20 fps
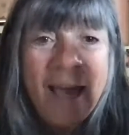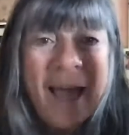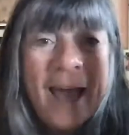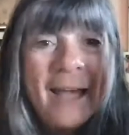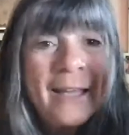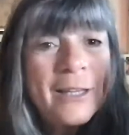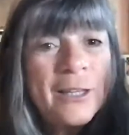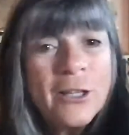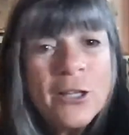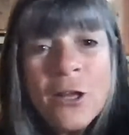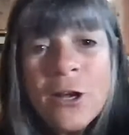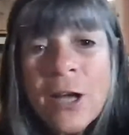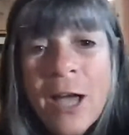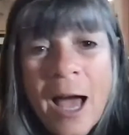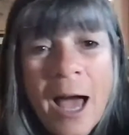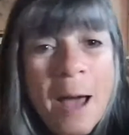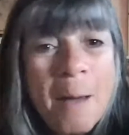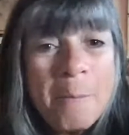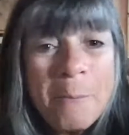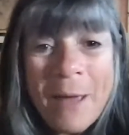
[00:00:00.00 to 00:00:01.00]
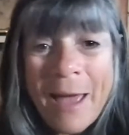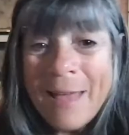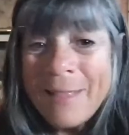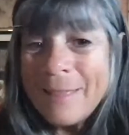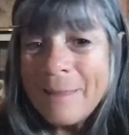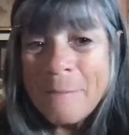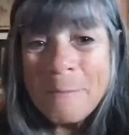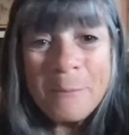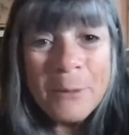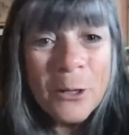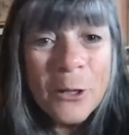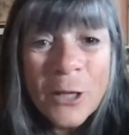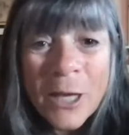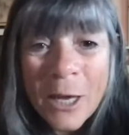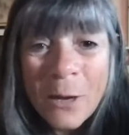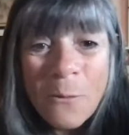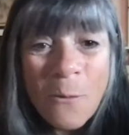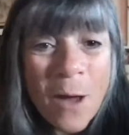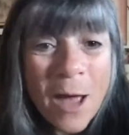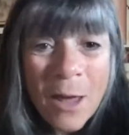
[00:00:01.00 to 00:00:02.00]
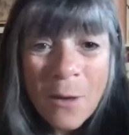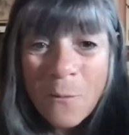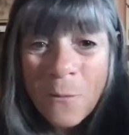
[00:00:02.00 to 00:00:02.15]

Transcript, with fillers: and look up at the Milky Way.